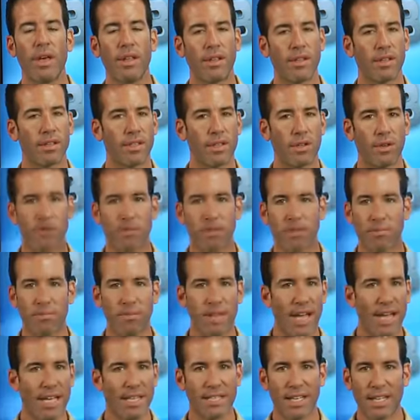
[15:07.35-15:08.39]
There's still some
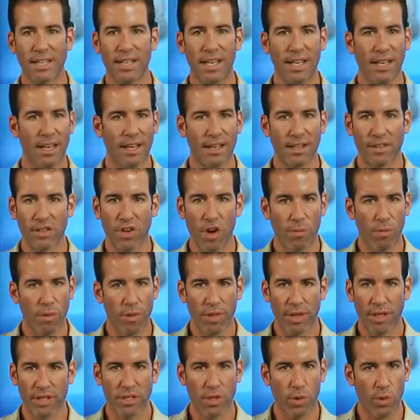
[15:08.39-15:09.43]
days that they can
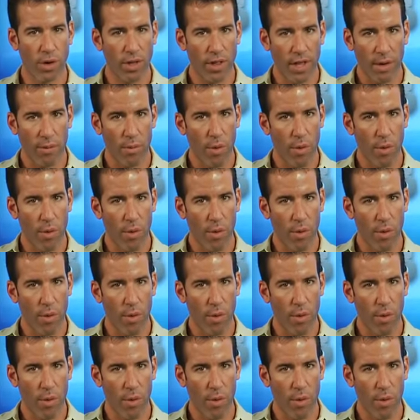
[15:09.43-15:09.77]
interpret things the way they